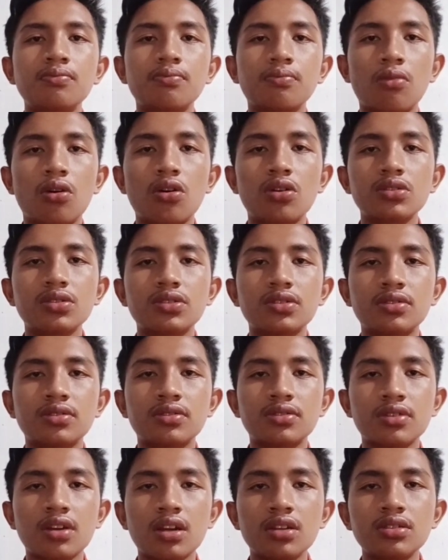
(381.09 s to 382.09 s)
more
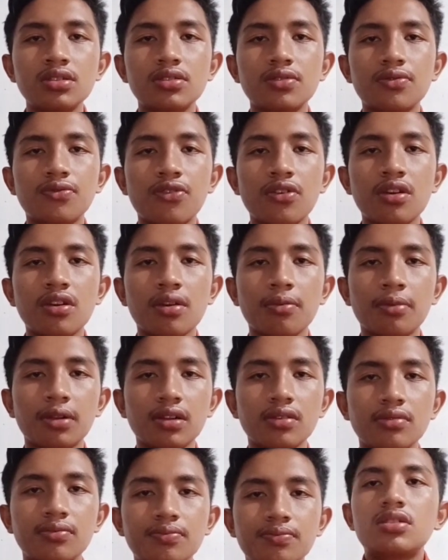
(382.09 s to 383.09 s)
transferable.